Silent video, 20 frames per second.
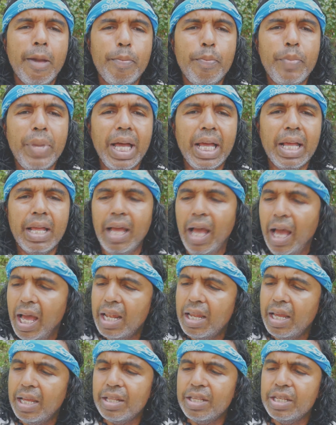but I
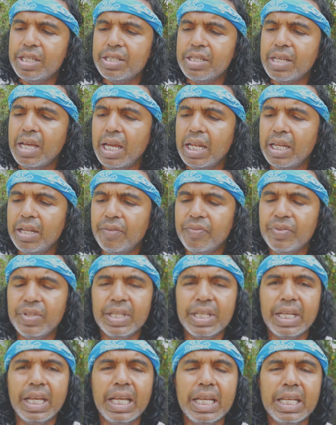like the styling of
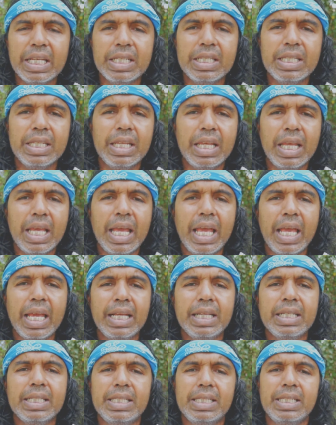the
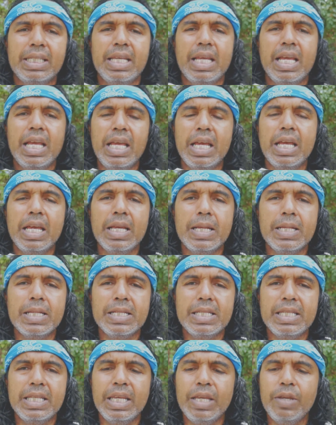
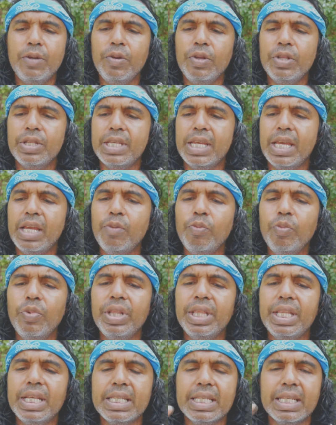X-T10
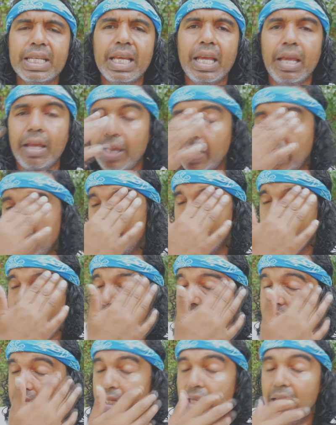with this
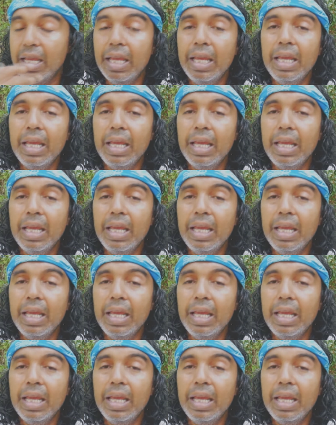lens.